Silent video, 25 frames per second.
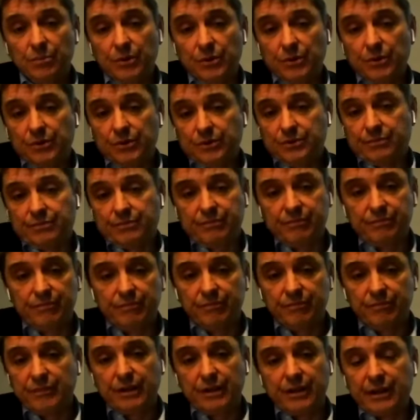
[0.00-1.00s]
But
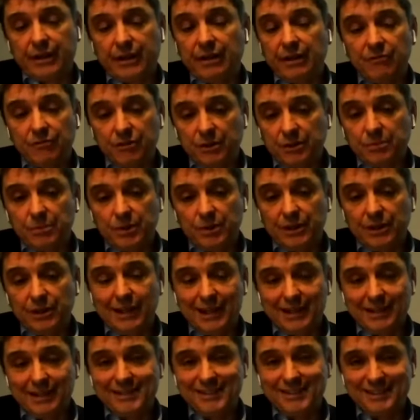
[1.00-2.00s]
like
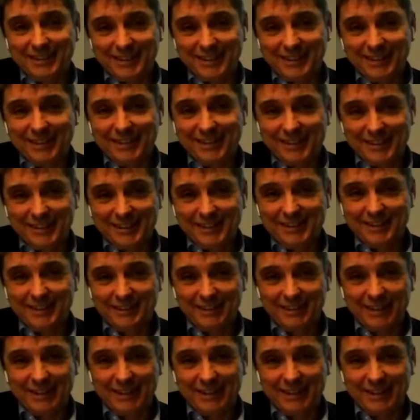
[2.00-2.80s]
everybody else in this